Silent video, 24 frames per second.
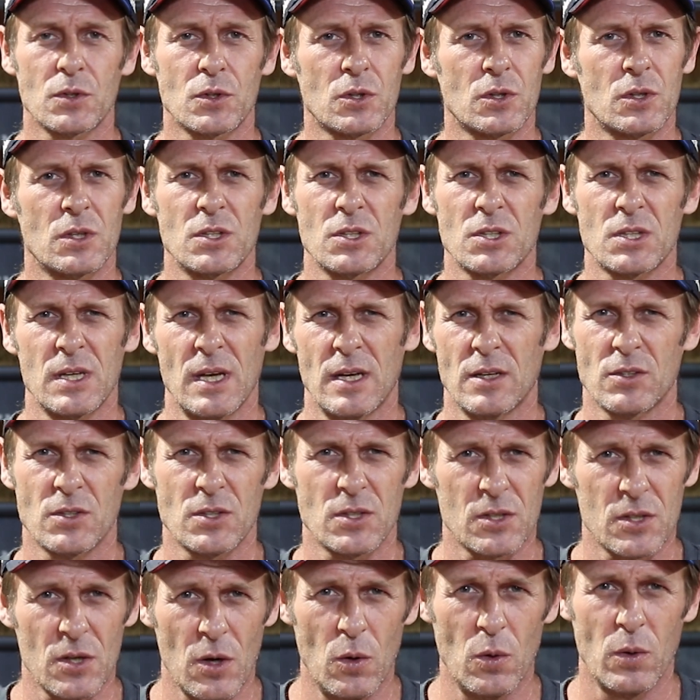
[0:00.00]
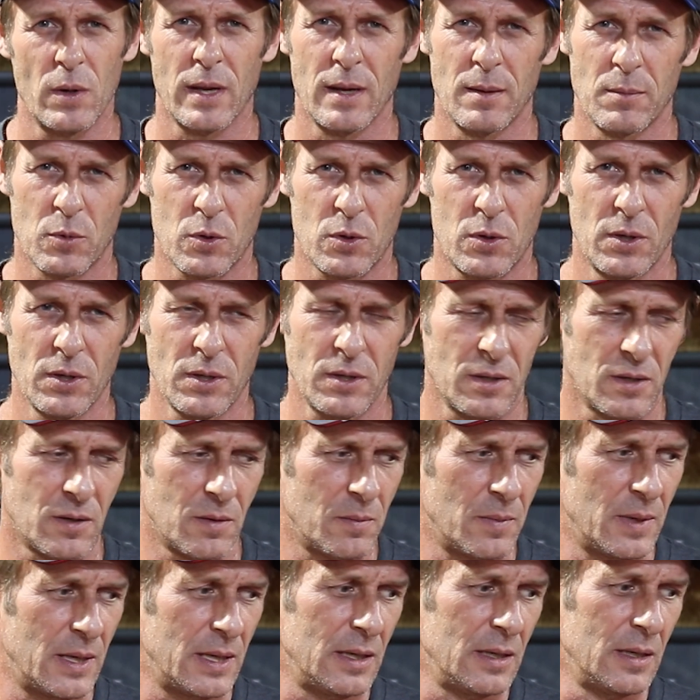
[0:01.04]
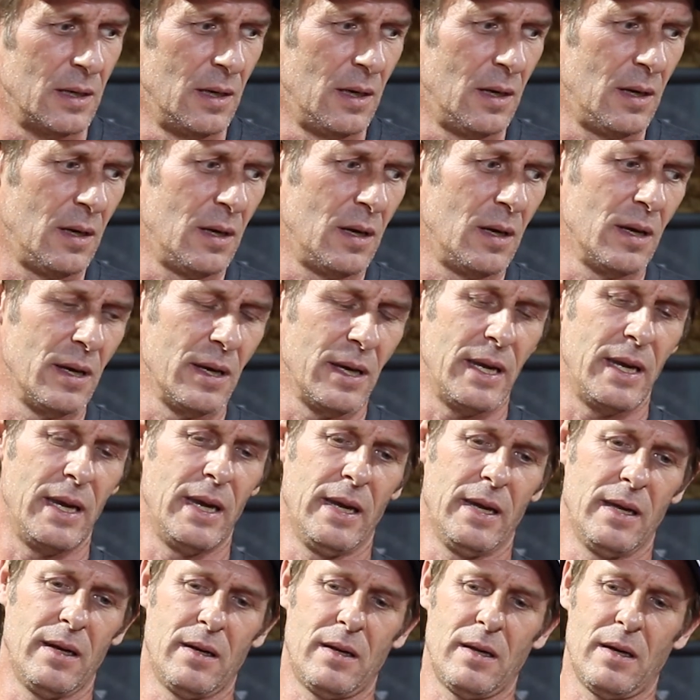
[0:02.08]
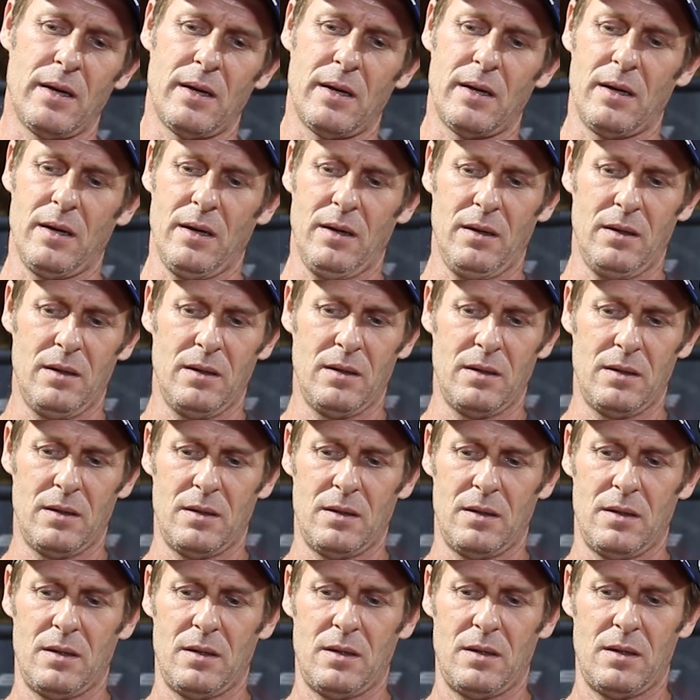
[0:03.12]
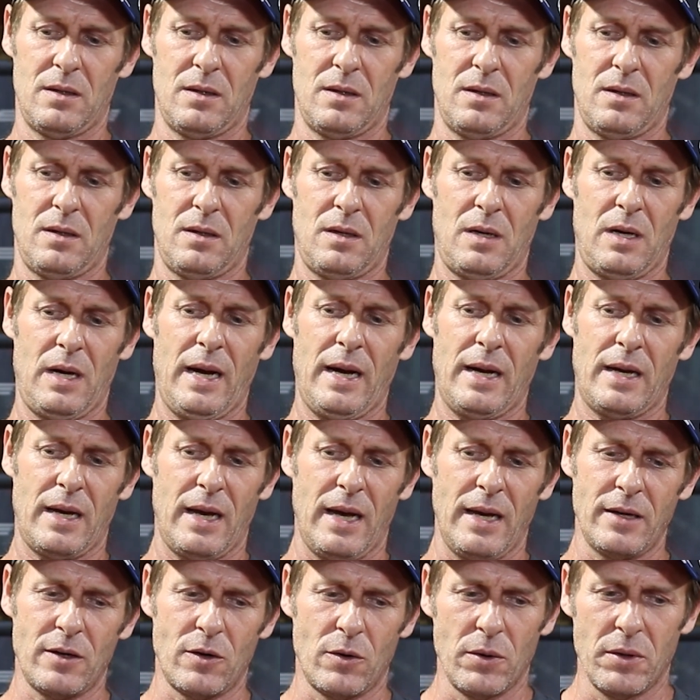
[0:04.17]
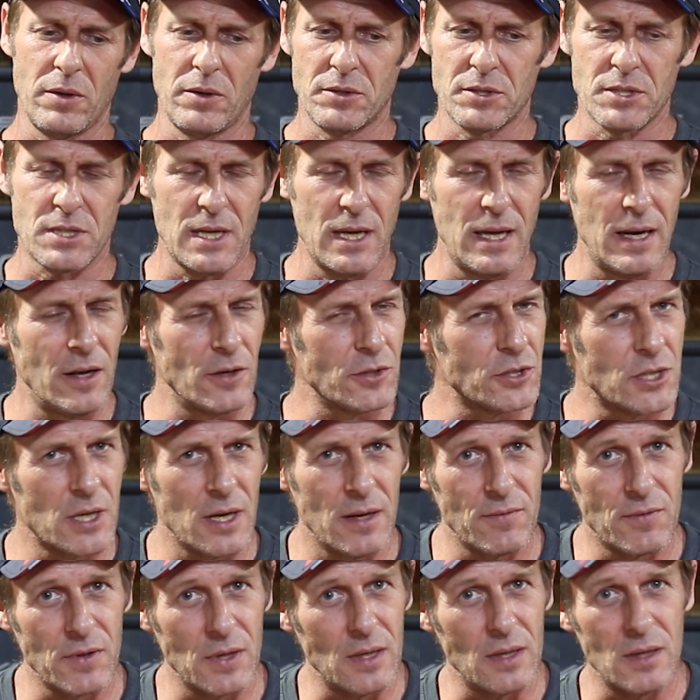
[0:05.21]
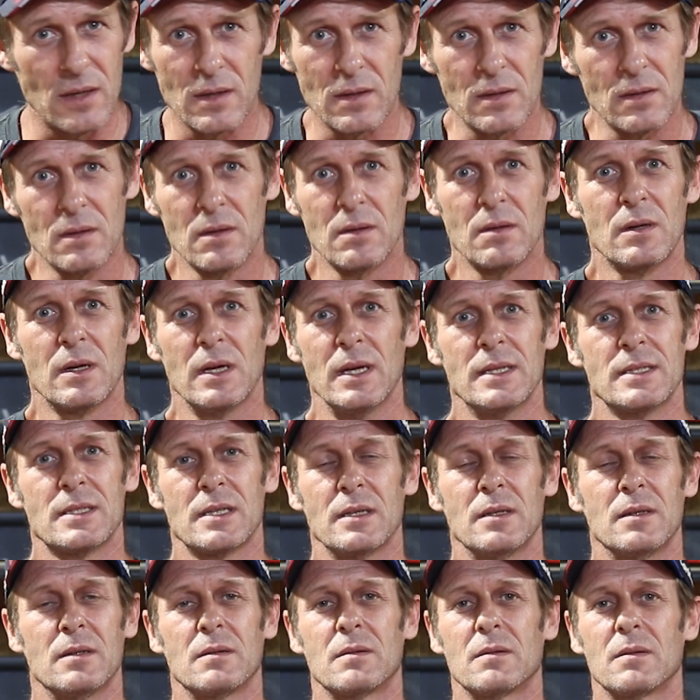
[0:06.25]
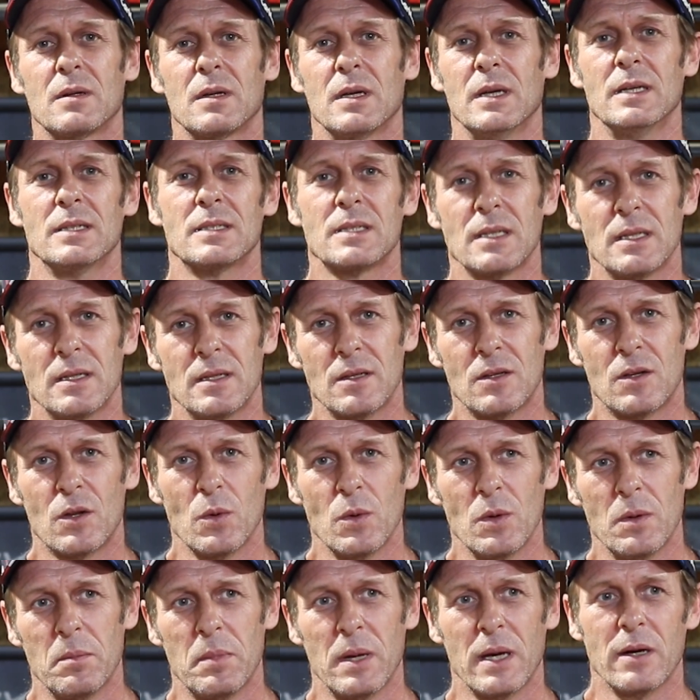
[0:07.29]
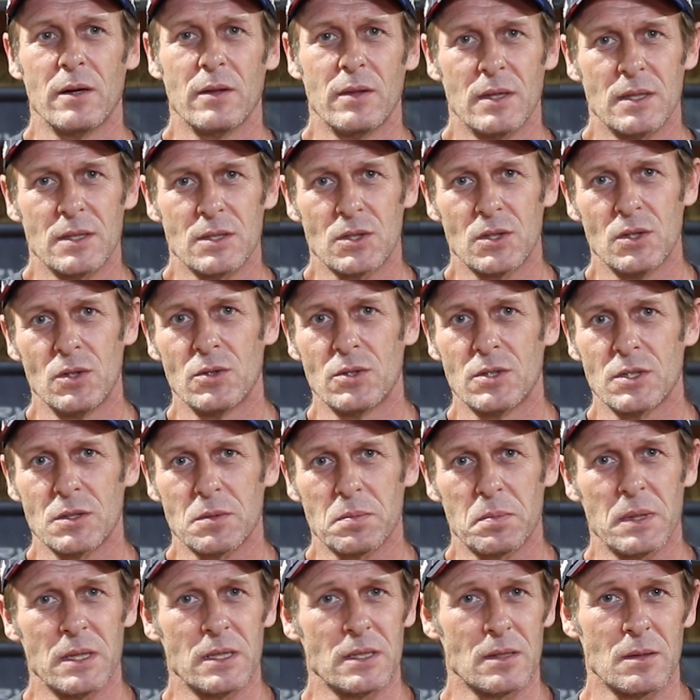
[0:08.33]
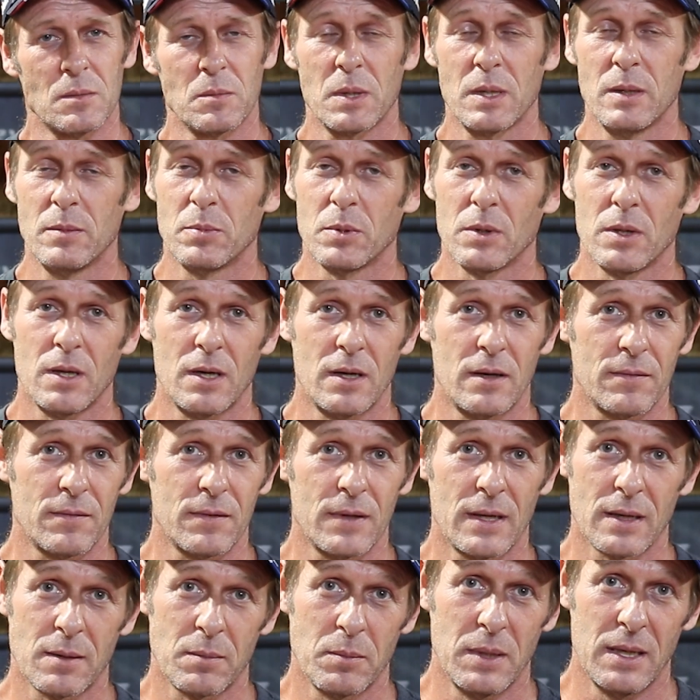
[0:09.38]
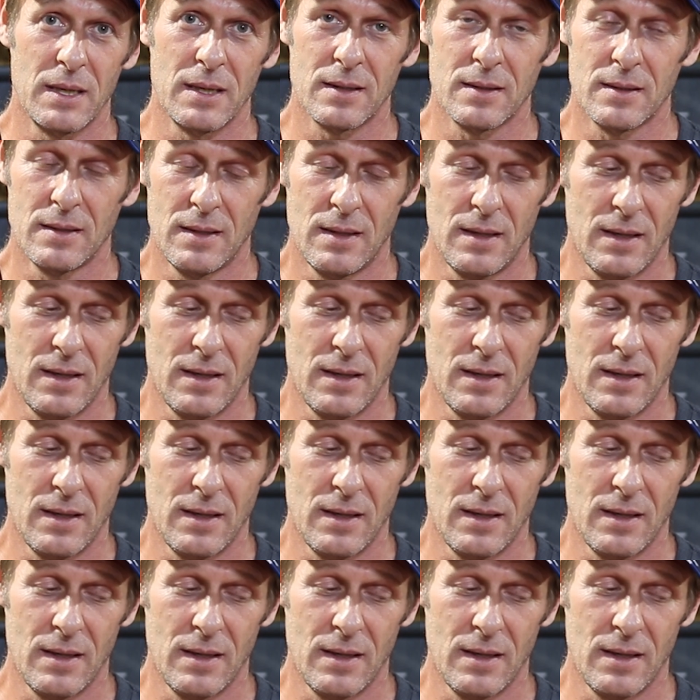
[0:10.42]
just sounds so damn crooked to me. And I don't understand how Chevy isn't doing better than this. You're just pissing people off like me.